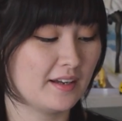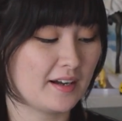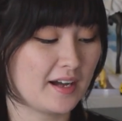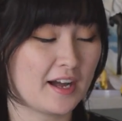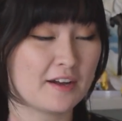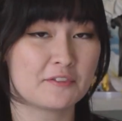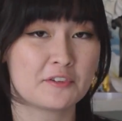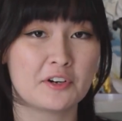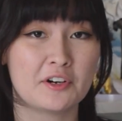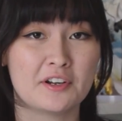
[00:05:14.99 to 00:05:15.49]

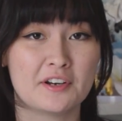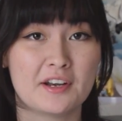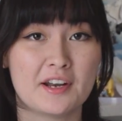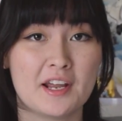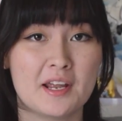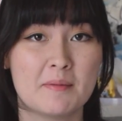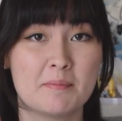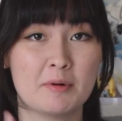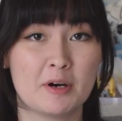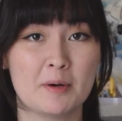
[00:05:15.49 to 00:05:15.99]
I've got
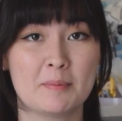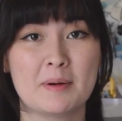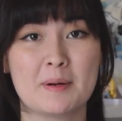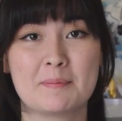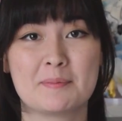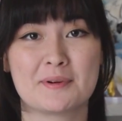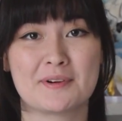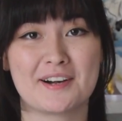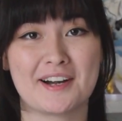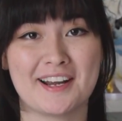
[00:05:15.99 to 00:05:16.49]
a
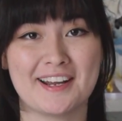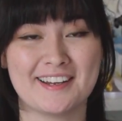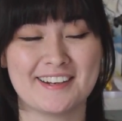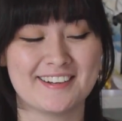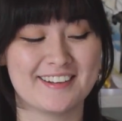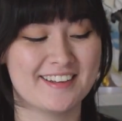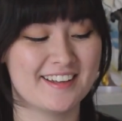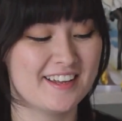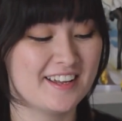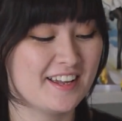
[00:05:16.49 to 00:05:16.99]
Pop-Up
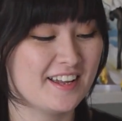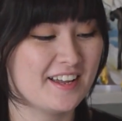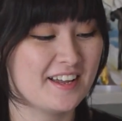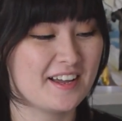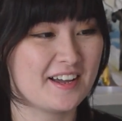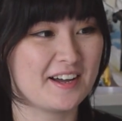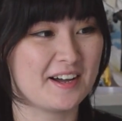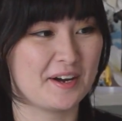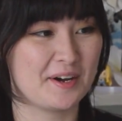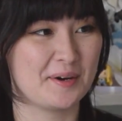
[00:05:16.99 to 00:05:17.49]
Parade.
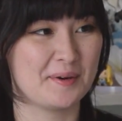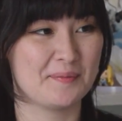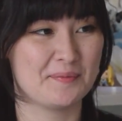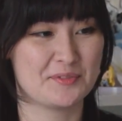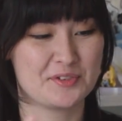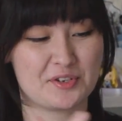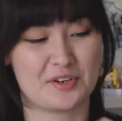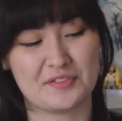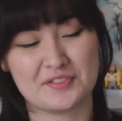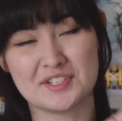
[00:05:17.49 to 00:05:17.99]

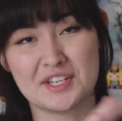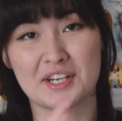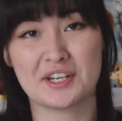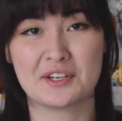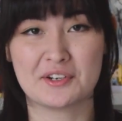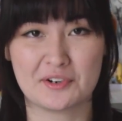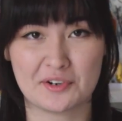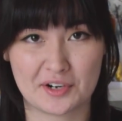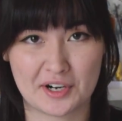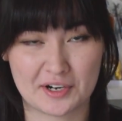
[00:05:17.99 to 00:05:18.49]
So I've
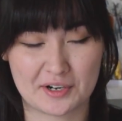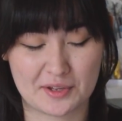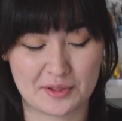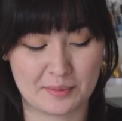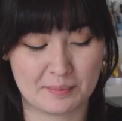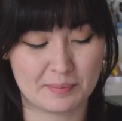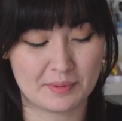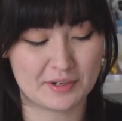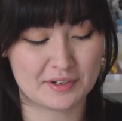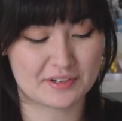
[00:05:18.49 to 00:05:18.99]
taken her out of
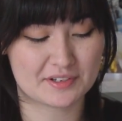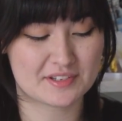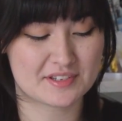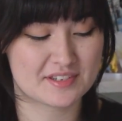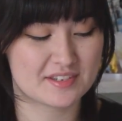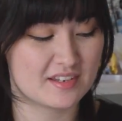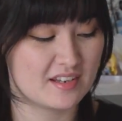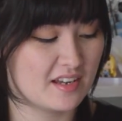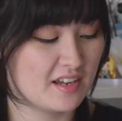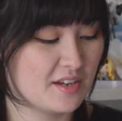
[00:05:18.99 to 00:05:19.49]
the
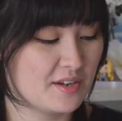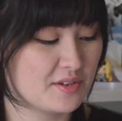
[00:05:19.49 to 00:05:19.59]
box.